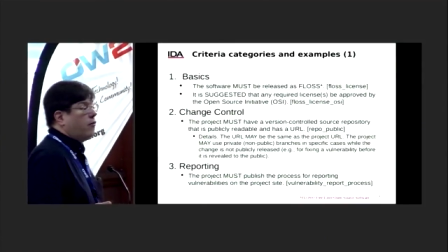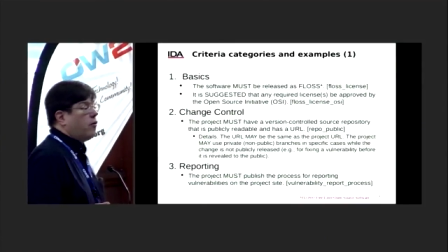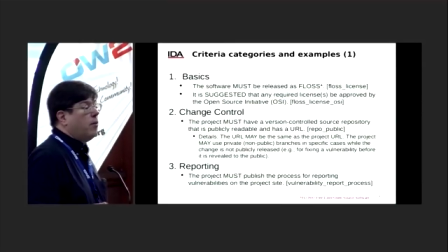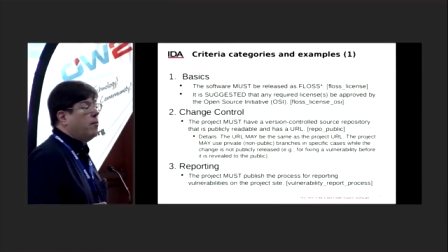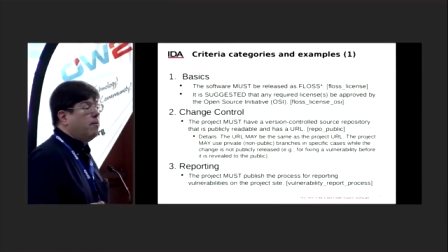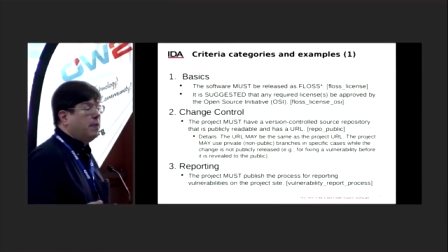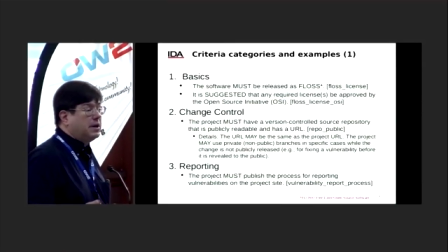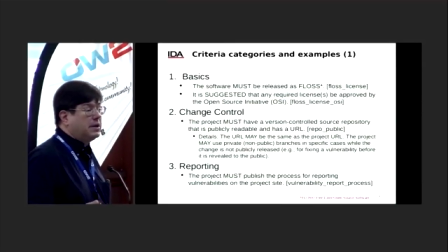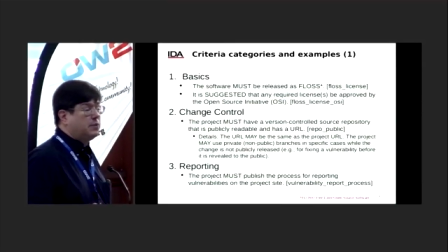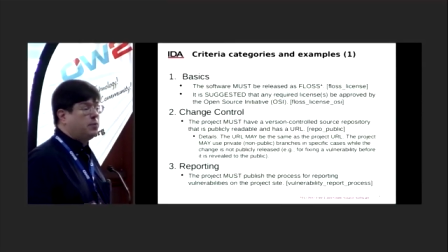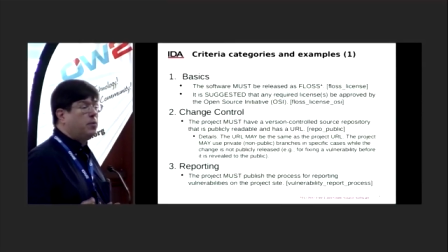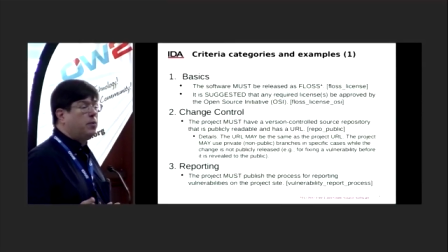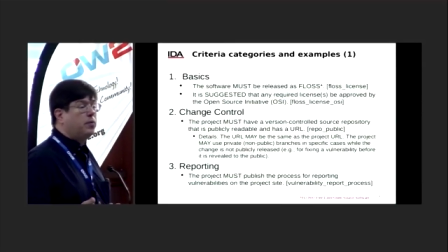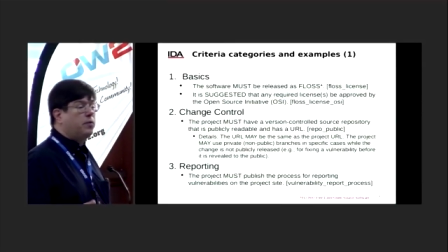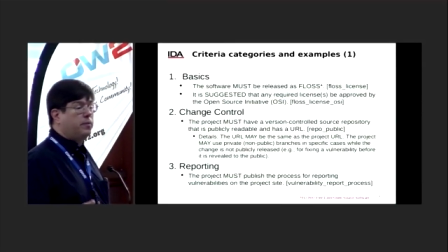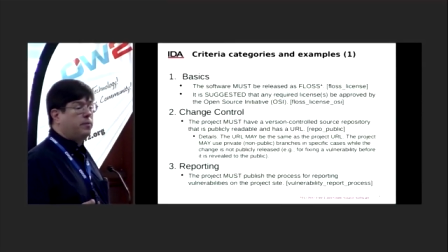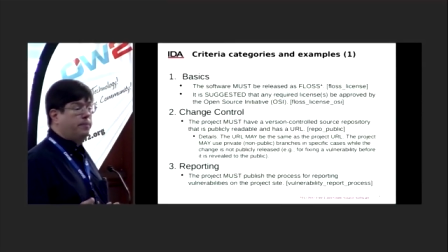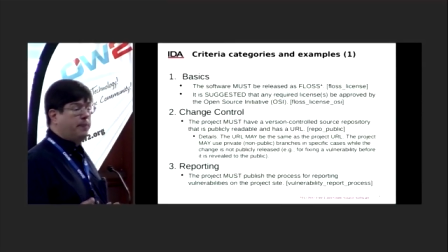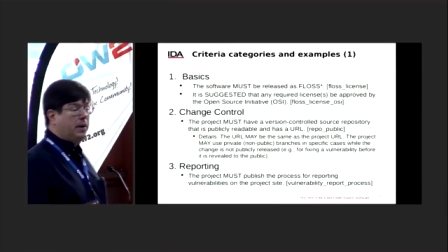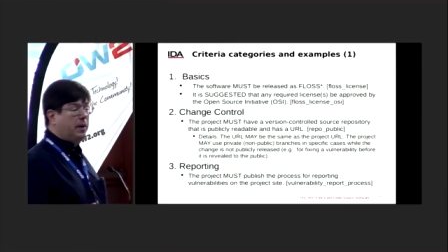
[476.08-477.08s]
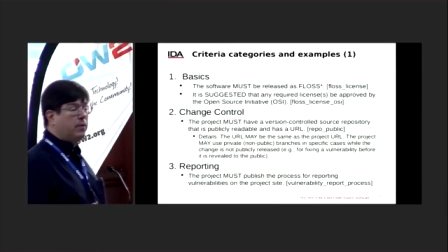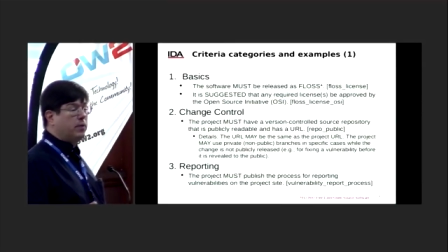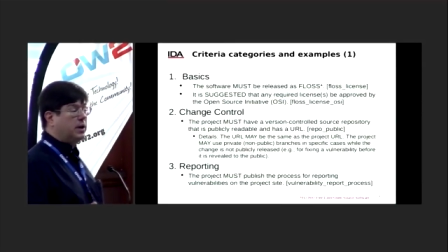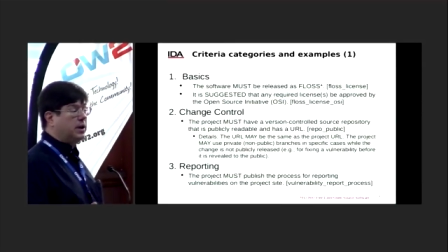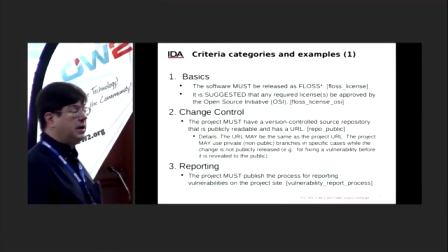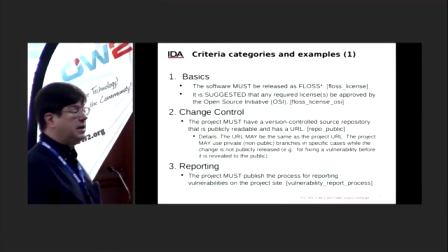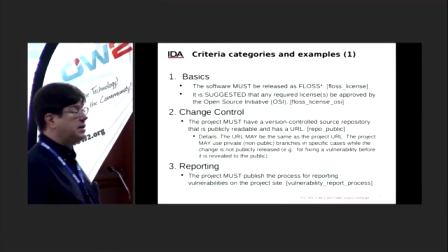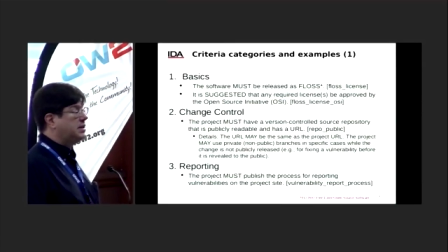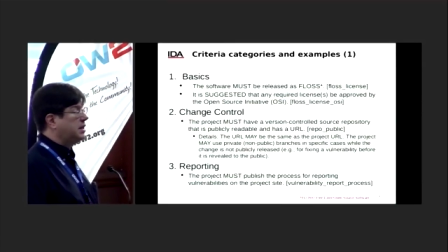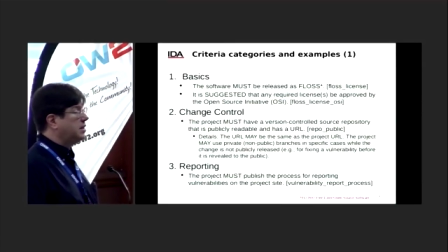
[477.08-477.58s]
must be
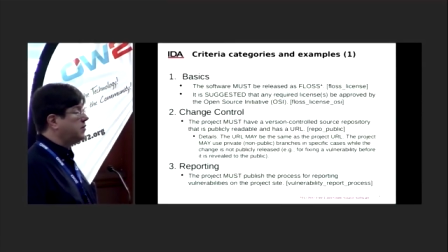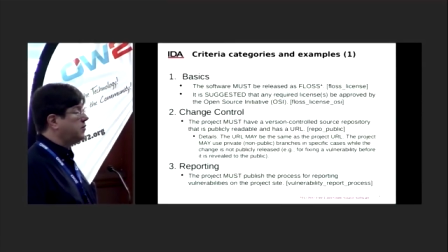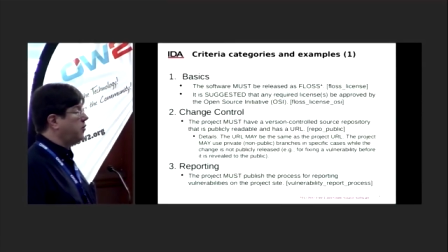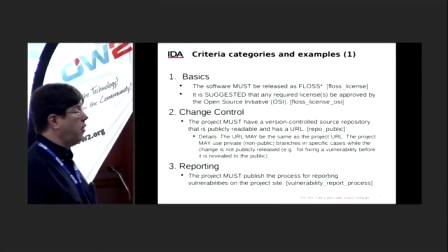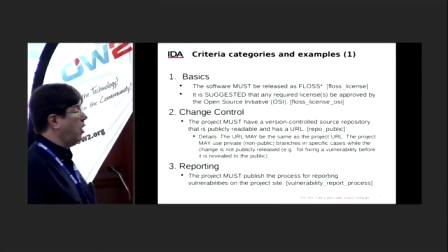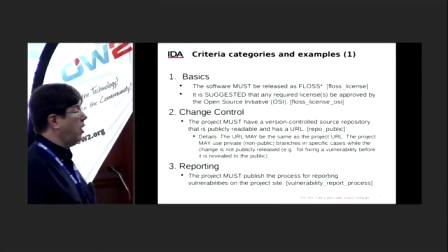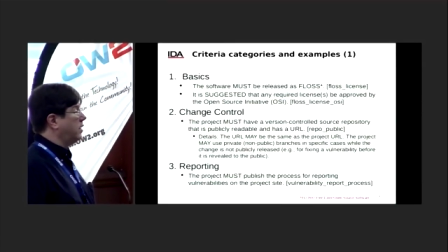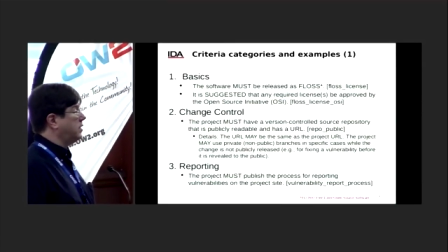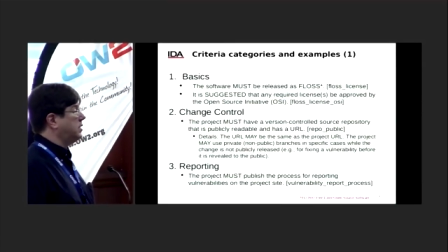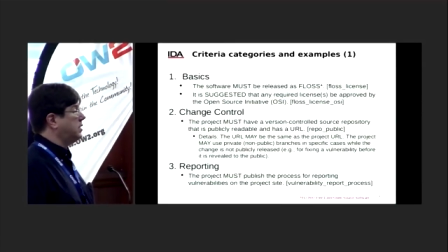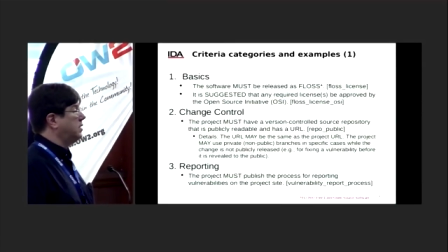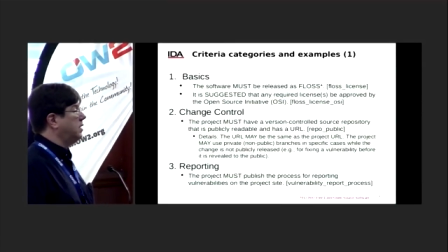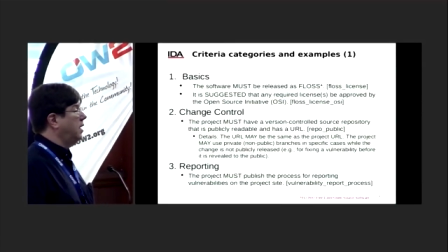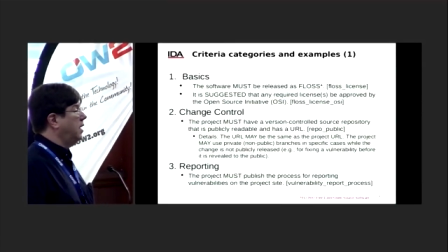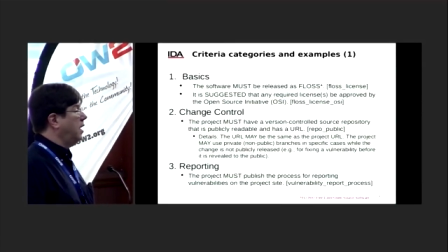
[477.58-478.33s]
released as flawless.